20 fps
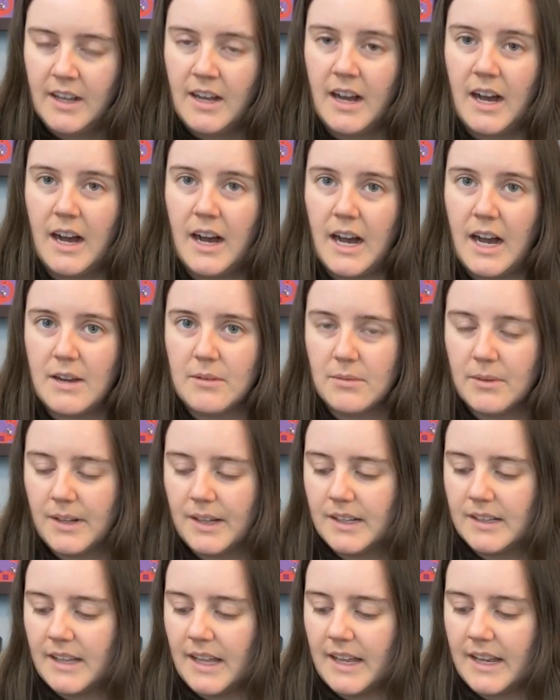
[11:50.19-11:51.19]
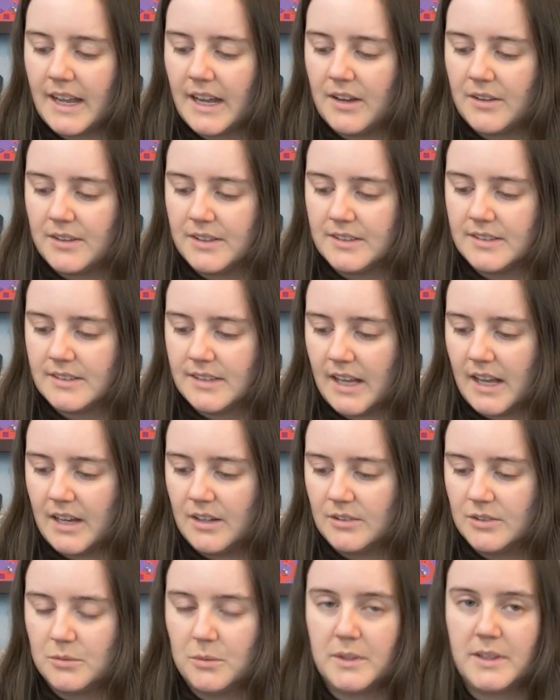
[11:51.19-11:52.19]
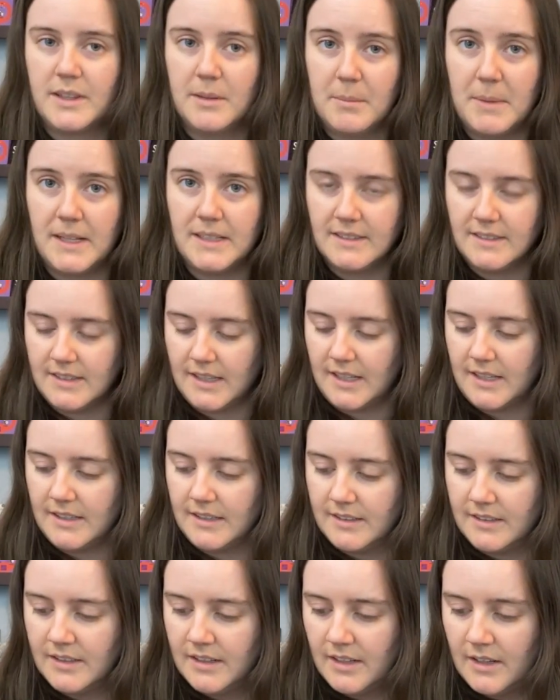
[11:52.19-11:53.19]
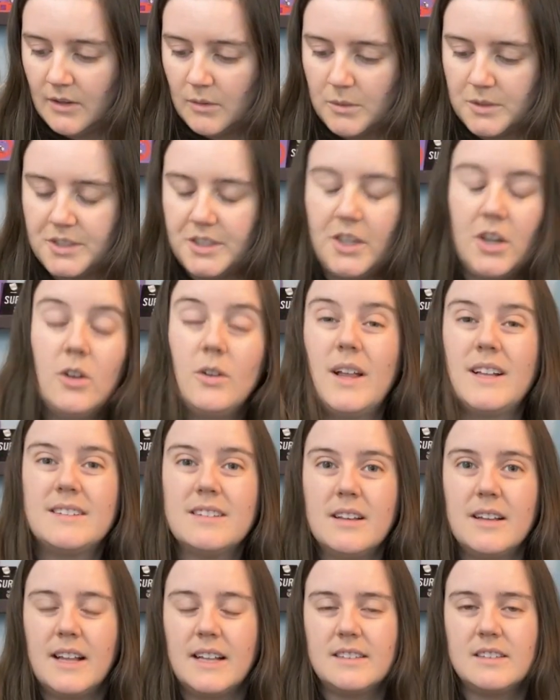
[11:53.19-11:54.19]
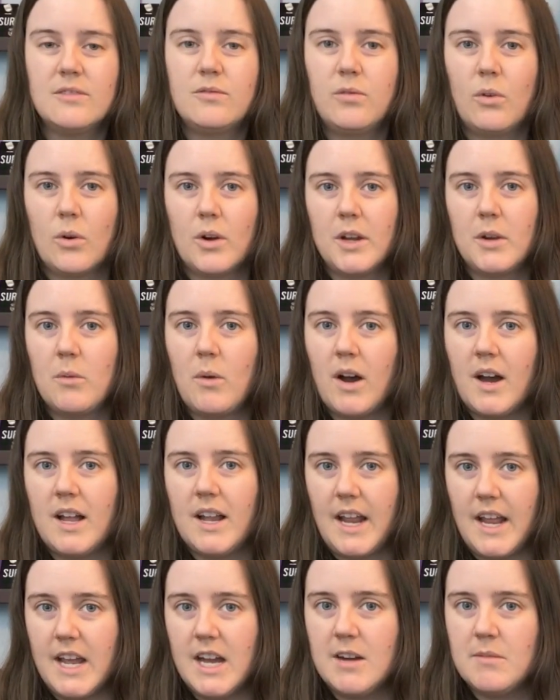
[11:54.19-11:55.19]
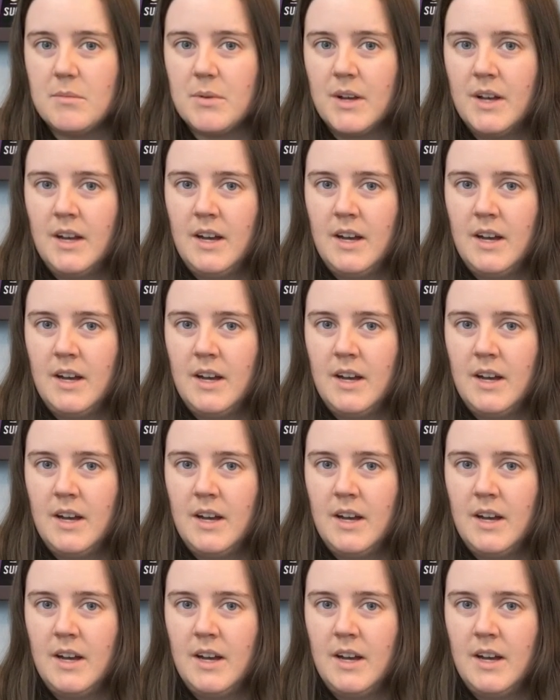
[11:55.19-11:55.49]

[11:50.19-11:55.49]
I really like how this sounds with the Benson, which that's a 40-watt amp.